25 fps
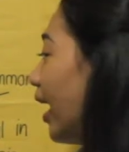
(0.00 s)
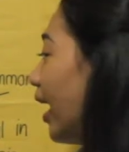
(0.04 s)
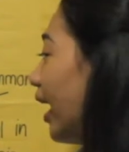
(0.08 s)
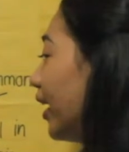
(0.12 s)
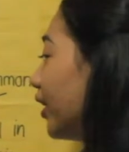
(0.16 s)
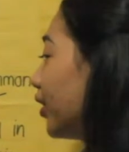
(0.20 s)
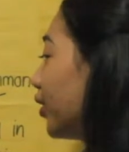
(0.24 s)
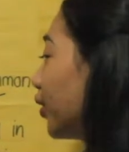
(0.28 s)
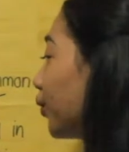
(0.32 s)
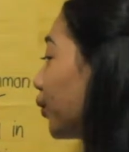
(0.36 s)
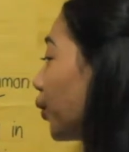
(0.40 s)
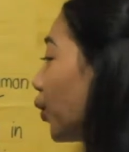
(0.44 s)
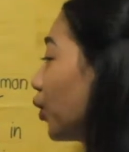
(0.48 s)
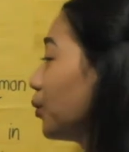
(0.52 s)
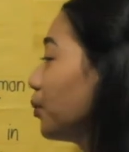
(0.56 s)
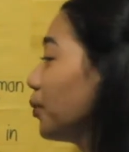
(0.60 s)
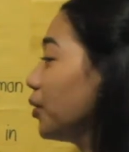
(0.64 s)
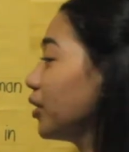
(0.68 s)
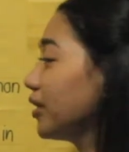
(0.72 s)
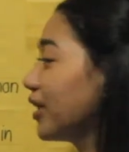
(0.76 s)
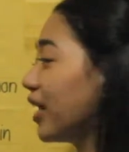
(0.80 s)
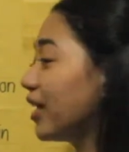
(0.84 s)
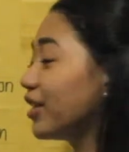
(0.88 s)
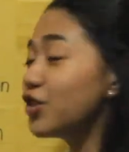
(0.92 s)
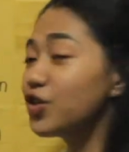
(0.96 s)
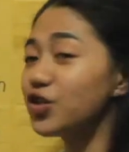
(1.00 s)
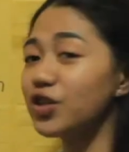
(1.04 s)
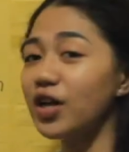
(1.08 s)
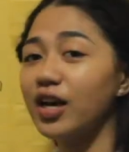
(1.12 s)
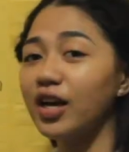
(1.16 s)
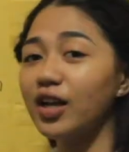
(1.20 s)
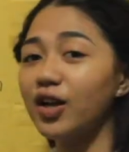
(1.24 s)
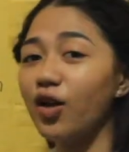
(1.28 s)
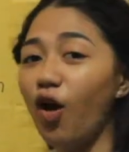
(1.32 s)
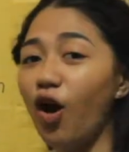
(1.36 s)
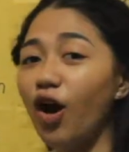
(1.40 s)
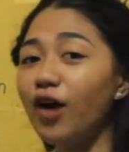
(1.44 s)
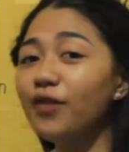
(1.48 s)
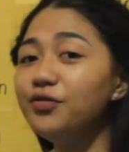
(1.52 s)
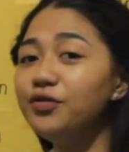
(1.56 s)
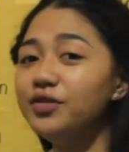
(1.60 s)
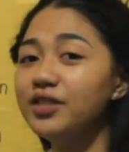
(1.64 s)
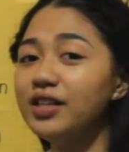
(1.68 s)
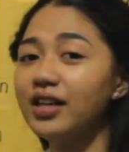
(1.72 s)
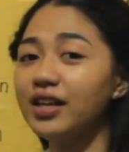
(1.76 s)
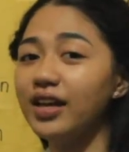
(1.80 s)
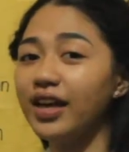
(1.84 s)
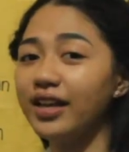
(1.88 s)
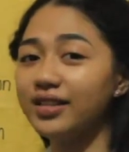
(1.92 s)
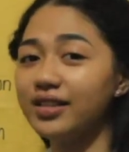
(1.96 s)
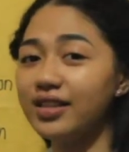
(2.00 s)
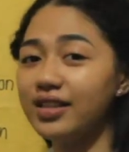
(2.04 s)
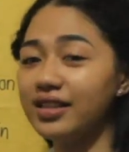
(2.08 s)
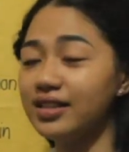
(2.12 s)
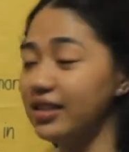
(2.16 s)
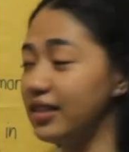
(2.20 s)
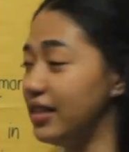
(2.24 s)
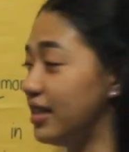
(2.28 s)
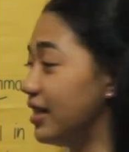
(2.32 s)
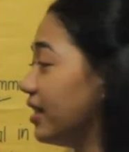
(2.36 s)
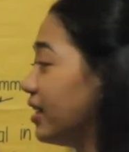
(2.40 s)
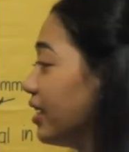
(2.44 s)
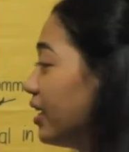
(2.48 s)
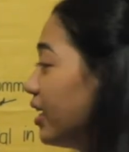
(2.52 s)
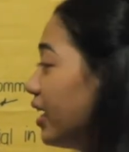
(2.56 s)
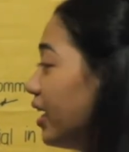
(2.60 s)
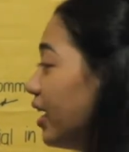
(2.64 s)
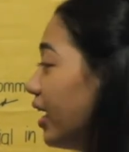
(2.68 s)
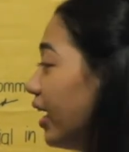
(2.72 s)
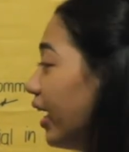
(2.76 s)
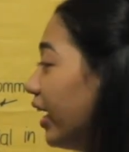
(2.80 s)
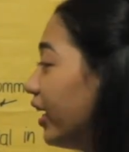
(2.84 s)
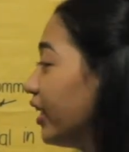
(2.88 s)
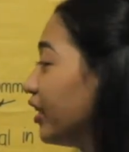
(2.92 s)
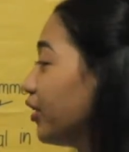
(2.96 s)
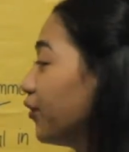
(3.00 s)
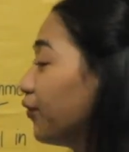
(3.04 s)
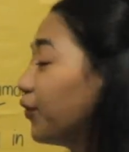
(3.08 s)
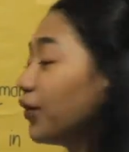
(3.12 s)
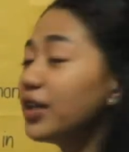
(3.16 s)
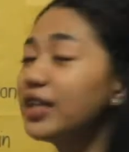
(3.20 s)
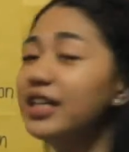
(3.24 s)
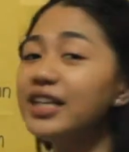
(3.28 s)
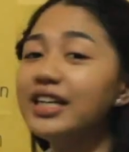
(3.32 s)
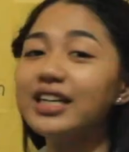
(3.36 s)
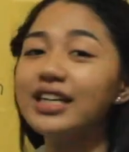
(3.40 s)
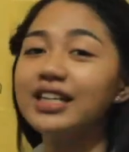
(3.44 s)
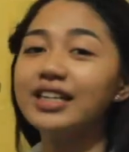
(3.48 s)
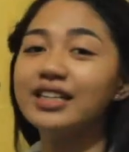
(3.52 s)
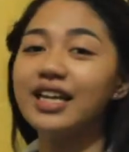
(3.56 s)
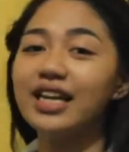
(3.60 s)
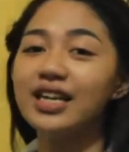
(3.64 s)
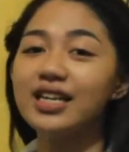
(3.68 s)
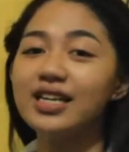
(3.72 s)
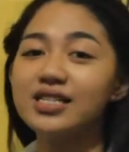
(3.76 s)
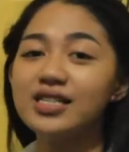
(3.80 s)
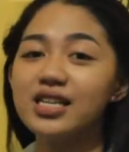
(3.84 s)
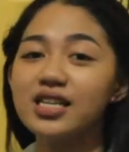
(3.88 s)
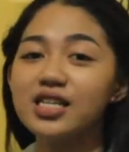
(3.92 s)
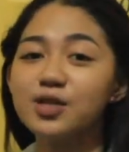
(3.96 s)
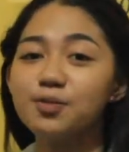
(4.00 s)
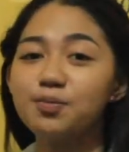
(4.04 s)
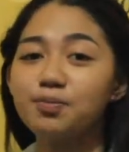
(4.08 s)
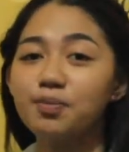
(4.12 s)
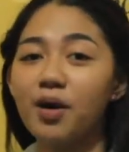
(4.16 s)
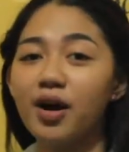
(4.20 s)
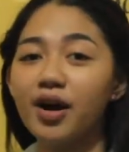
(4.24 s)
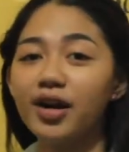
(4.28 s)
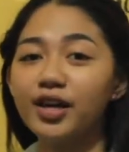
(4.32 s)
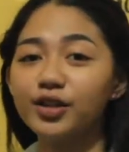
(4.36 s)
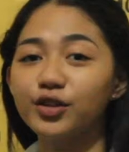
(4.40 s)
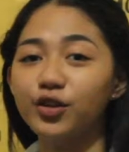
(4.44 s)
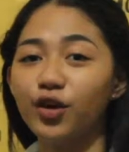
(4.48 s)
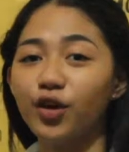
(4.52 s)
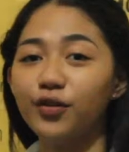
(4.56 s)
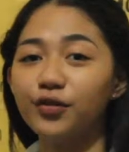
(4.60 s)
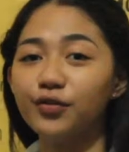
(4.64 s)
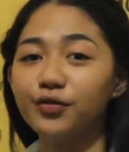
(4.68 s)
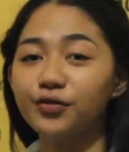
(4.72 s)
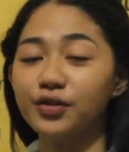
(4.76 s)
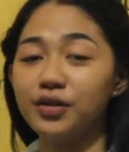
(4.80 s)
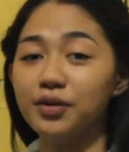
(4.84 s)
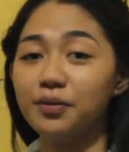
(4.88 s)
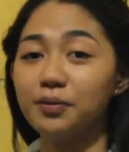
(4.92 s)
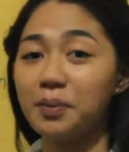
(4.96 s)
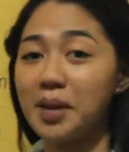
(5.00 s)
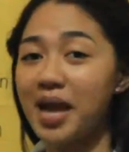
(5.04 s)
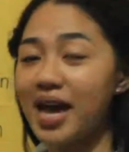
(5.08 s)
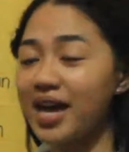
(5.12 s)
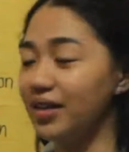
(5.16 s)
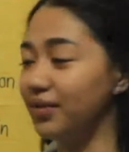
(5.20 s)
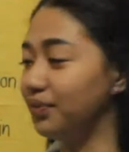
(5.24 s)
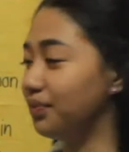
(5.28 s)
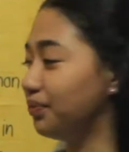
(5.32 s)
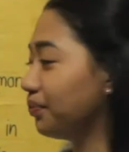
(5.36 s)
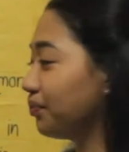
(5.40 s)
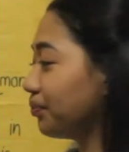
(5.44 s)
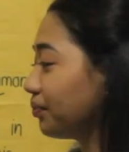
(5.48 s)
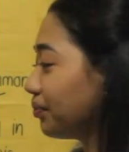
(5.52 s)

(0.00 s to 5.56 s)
and the growth potential of the entity in the vertical analysis part of the plan.